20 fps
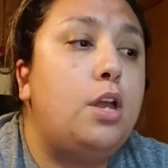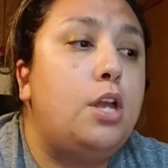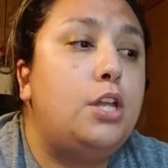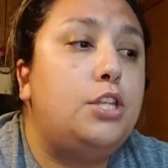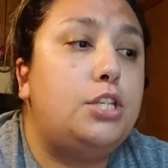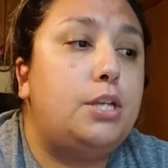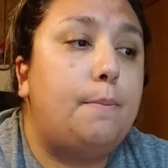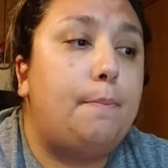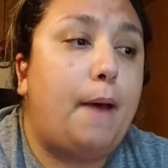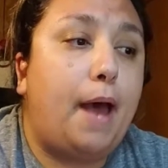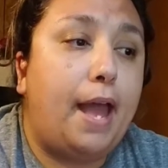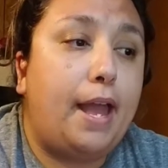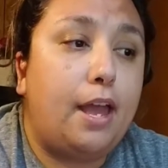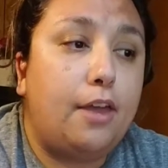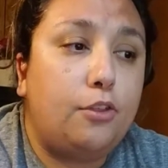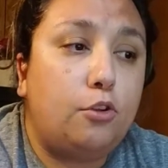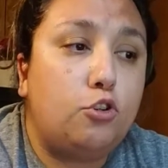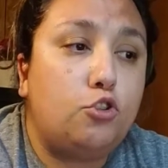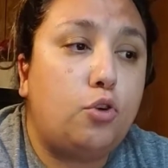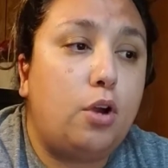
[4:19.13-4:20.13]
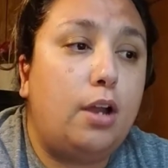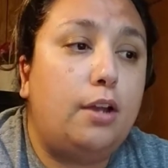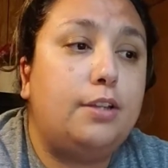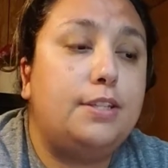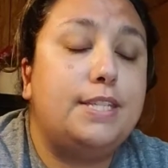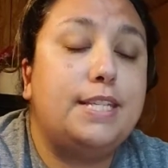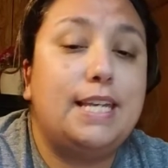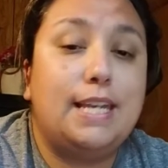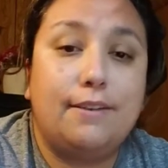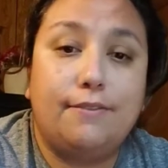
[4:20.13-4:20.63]
to buy other drugs
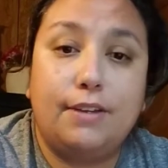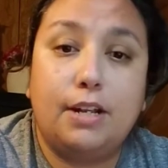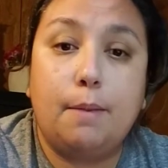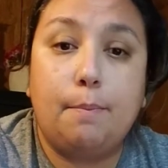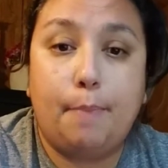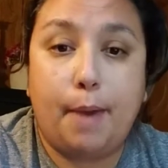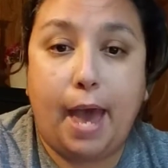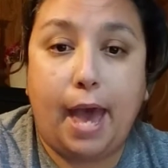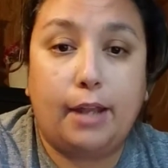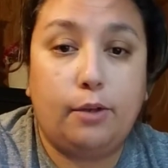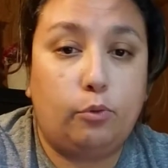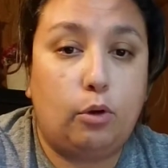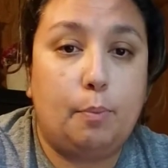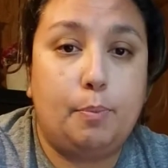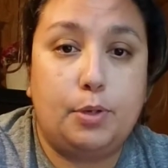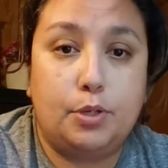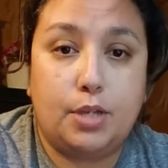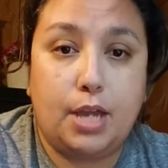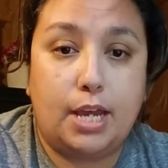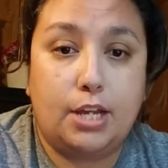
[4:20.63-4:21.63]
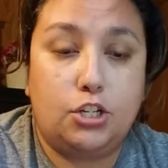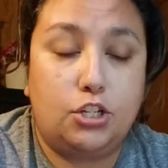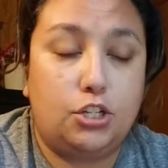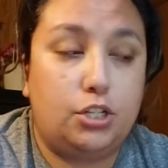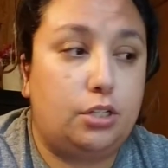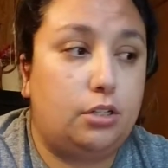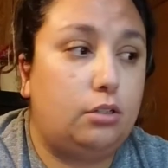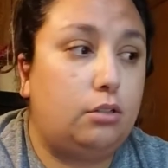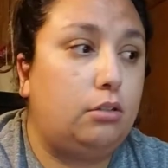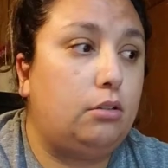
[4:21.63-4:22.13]
give it a bad
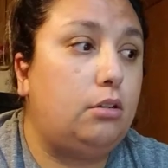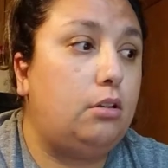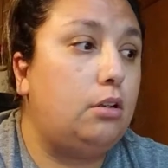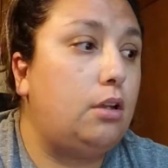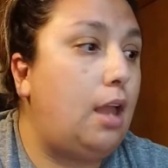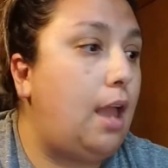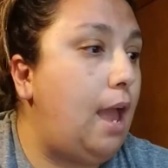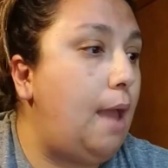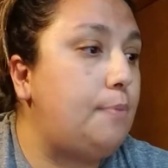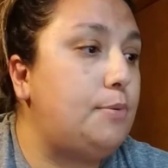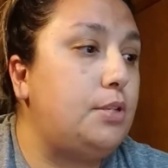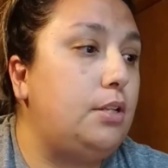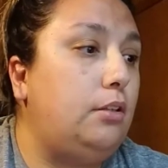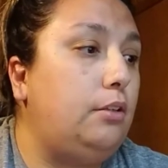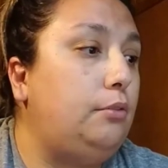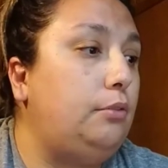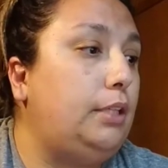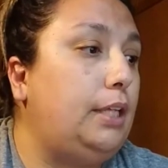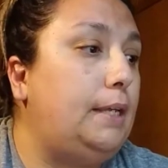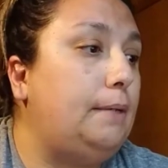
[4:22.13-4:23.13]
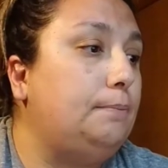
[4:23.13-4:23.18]
reputation. Absolutely.